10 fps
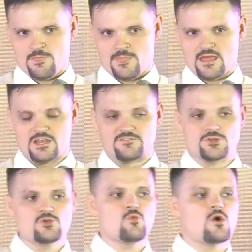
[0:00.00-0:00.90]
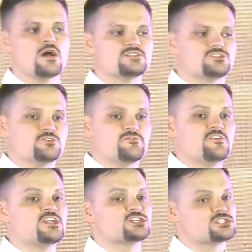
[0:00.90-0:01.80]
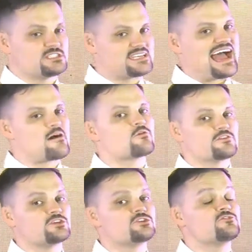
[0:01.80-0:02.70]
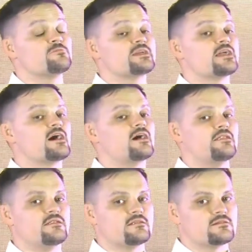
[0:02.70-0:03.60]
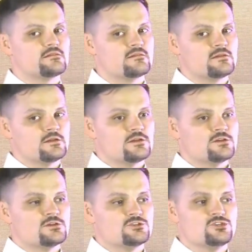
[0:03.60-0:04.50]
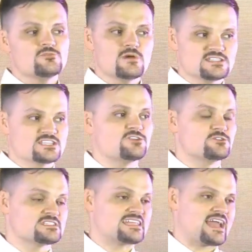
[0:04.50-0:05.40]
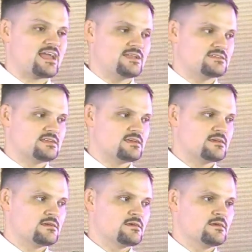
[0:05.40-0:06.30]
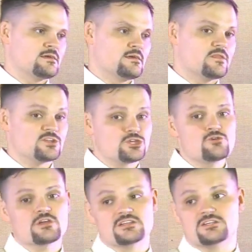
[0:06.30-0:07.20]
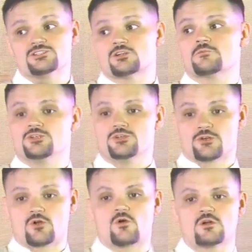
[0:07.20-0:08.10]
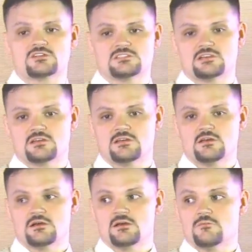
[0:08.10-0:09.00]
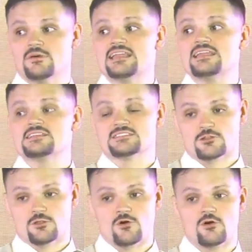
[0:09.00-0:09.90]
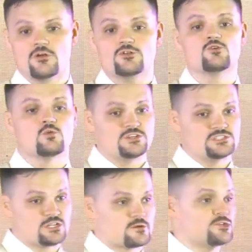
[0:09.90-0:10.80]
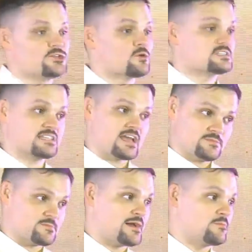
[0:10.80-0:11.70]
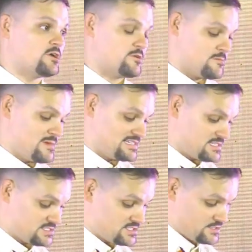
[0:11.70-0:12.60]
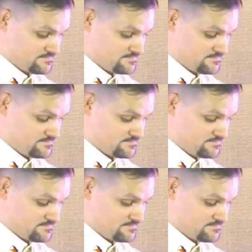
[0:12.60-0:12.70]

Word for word: And if you want to finish the power that you've done, you must understand that you can determine your course, but it is the Lord who will determine your steps, my brother and my sister.